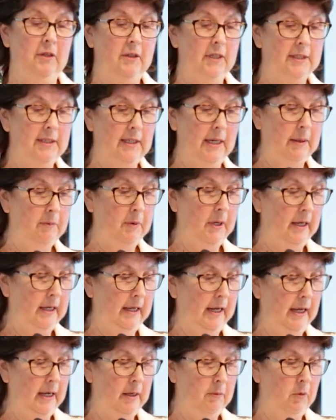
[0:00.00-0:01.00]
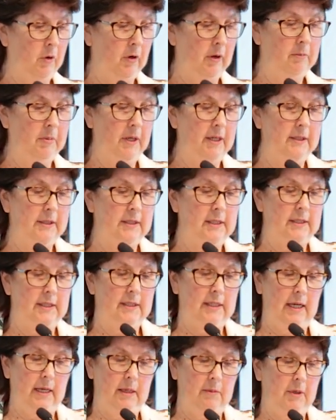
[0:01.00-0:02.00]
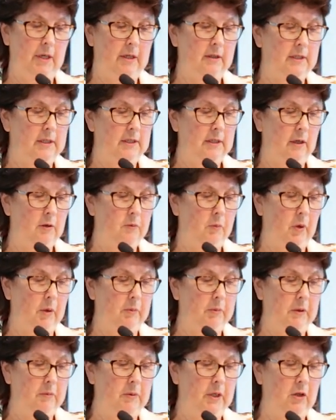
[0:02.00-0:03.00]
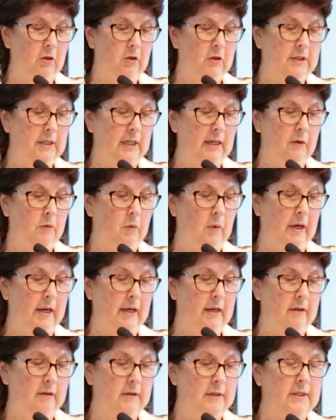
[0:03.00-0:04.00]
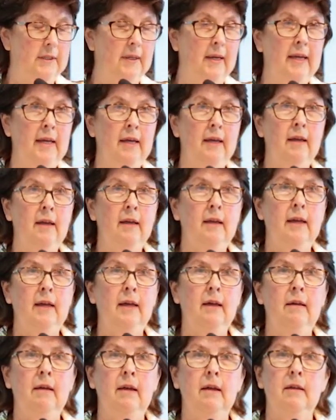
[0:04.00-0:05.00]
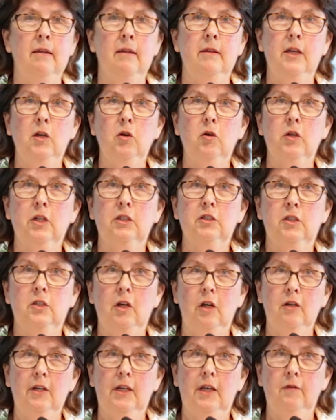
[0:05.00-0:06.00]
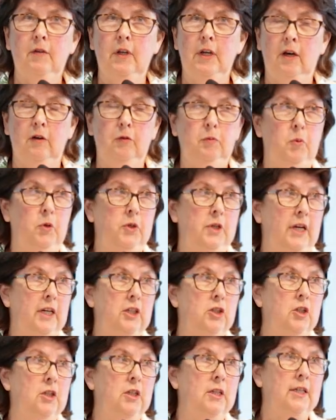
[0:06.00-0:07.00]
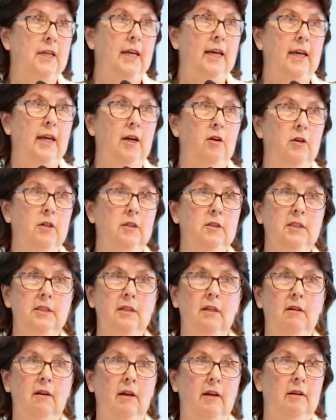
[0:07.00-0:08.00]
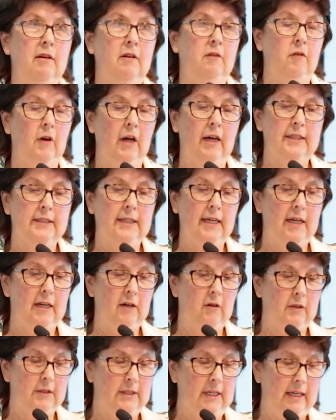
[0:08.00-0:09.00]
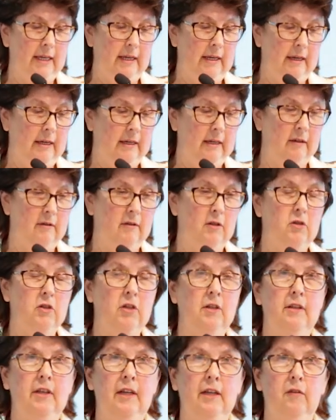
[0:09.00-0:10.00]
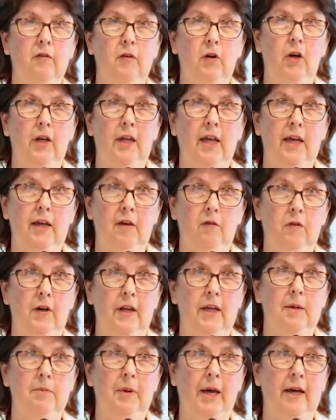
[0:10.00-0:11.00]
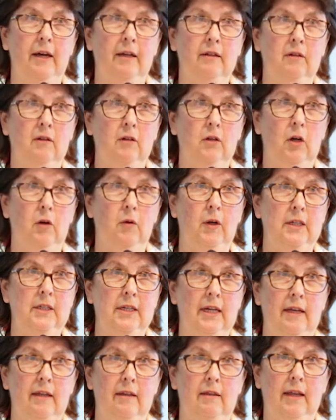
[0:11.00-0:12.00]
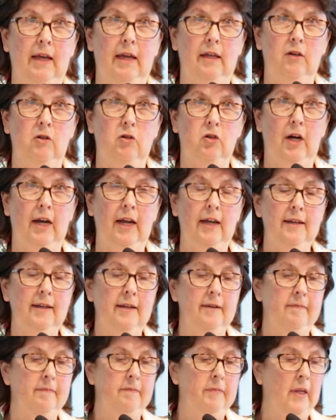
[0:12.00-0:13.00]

It doesn't happen in Canberra, I'm pleased to say, but it's still a problem in New South Wales. The orders don't give enough protection to carers, and I'd advise carers here to think very carefully about going down that track.